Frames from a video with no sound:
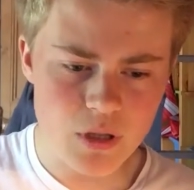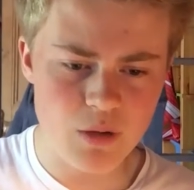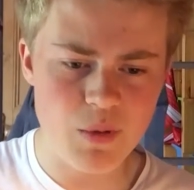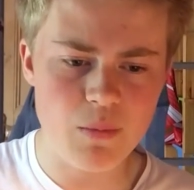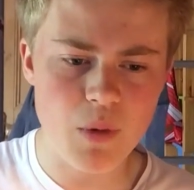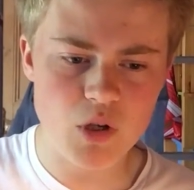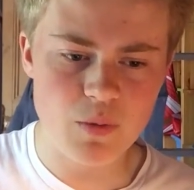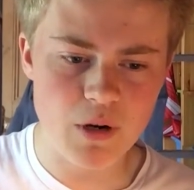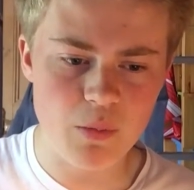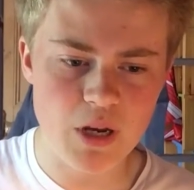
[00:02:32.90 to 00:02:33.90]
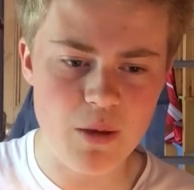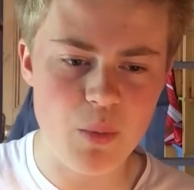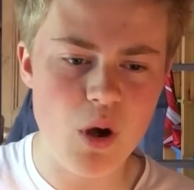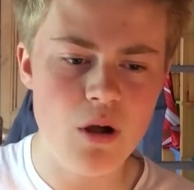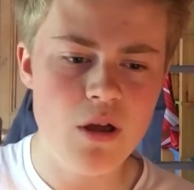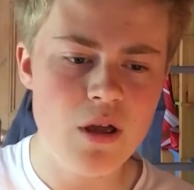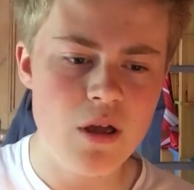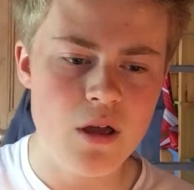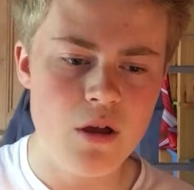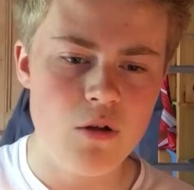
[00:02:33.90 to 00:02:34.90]
he'd be a much better player. But
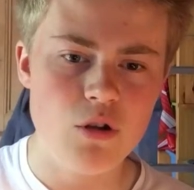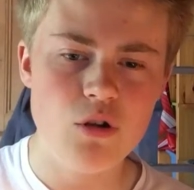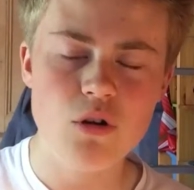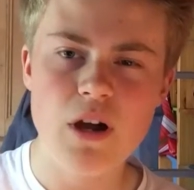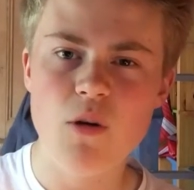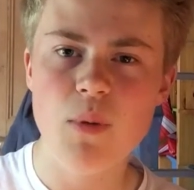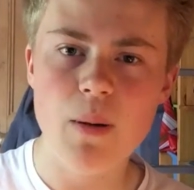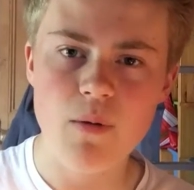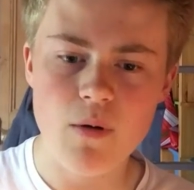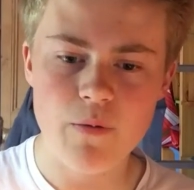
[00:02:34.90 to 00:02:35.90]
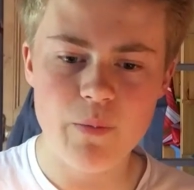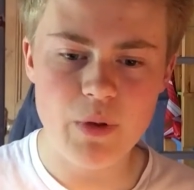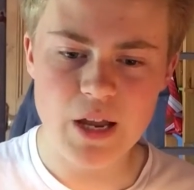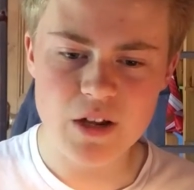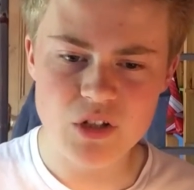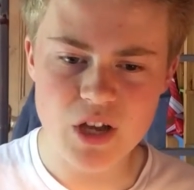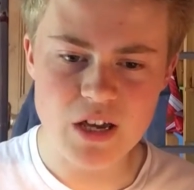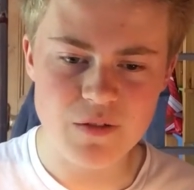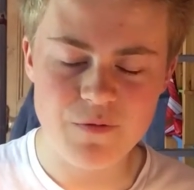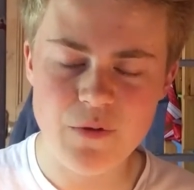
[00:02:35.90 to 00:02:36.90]
you look at Lacazette,
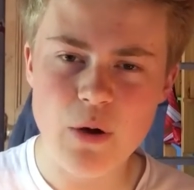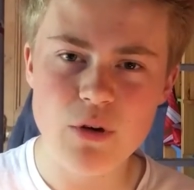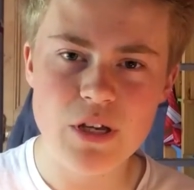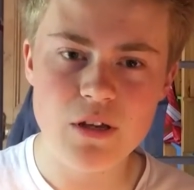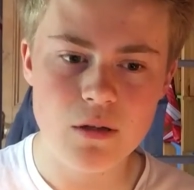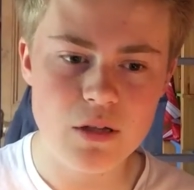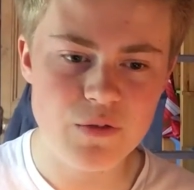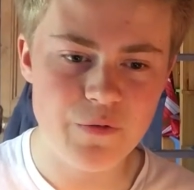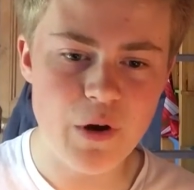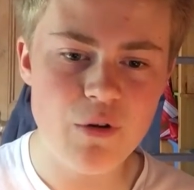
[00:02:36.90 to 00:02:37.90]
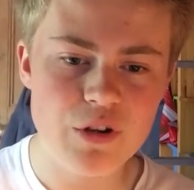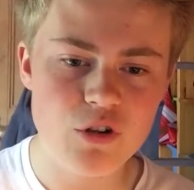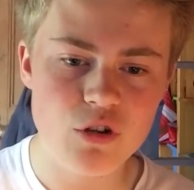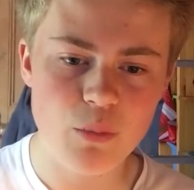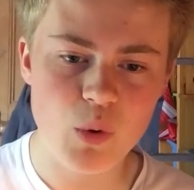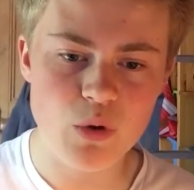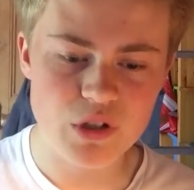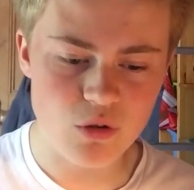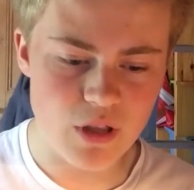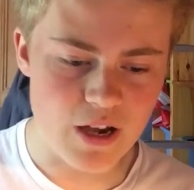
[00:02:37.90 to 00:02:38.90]
he's very good on the ball. He's
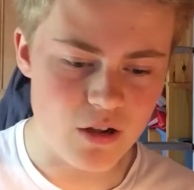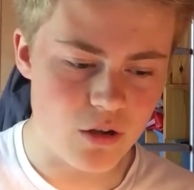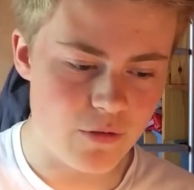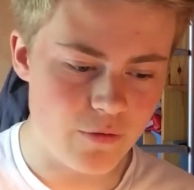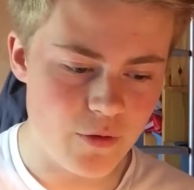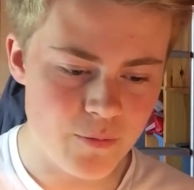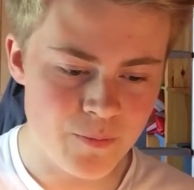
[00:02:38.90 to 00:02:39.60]
got that kind of,